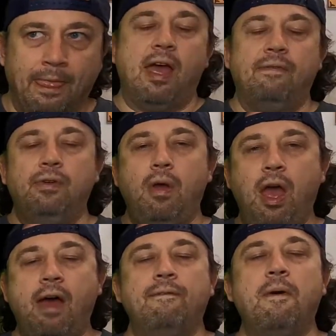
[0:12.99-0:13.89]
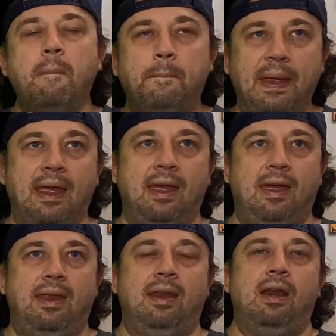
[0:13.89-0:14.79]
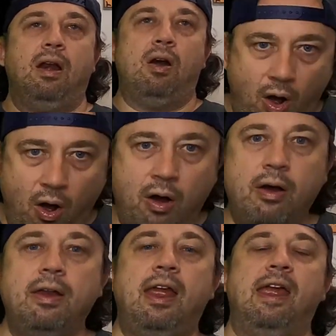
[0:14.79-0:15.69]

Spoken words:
Have you ever been on